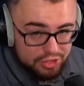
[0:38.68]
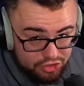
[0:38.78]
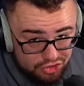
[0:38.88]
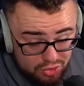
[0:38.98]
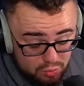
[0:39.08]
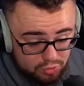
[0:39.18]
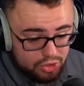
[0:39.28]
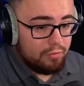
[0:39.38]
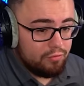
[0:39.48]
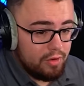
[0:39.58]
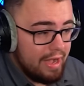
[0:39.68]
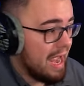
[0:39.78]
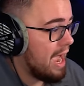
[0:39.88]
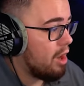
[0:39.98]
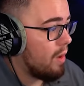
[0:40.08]
suit. But for
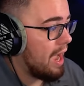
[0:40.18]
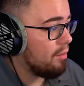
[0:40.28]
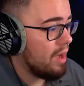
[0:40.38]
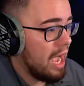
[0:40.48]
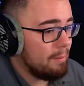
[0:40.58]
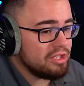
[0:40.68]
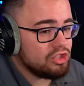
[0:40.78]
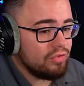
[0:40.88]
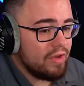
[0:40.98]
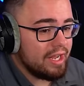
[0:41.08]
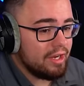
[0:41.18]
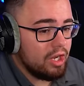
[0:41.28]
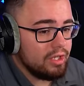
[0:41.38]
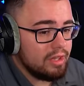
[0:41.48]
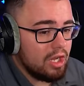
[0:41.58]
now, I don't know how much stuff I can
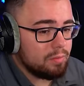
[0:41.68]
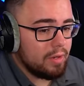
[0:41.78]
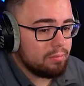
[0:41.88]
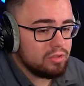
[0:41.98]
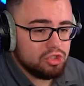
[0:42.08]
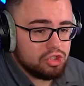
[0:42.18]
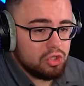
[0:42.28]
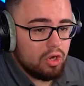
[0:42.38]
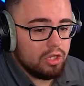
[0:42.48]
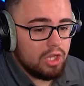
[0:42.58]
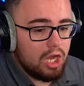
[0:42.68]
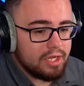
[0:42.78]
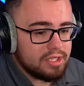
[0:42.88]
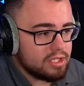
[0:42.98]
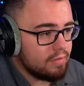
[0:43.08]
unlock, but I'm going to just start
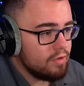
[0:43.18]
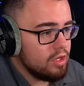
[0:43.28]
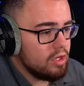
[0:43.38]
unlocking stuff.